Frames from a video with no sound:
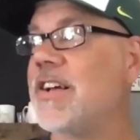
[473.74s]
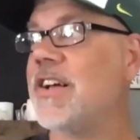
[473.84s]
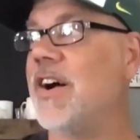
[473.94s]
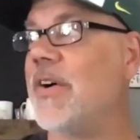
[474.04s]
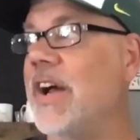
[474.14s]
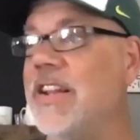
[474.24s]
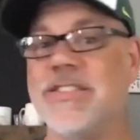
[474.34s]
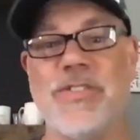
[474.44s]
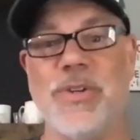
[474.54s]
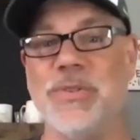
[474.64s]
okay, this
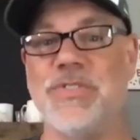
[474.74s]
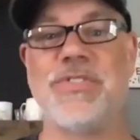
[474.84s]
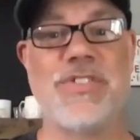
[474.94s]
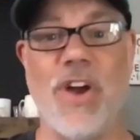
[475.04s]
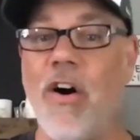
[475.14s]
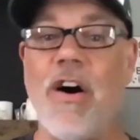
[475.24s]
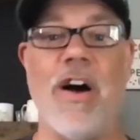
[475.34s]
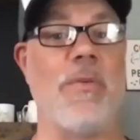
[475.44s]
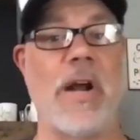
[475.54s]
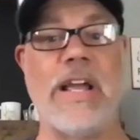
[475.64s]
dude's
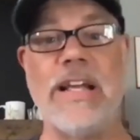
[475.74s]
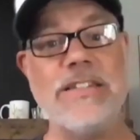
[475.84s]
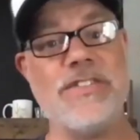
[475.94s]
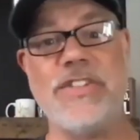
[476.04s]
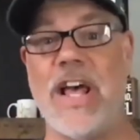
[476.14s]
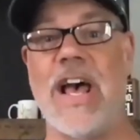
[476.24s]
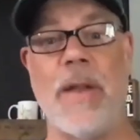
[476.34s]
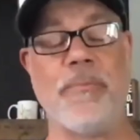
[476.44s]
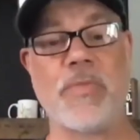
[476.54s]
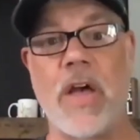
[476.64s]
gone, right? He's dead.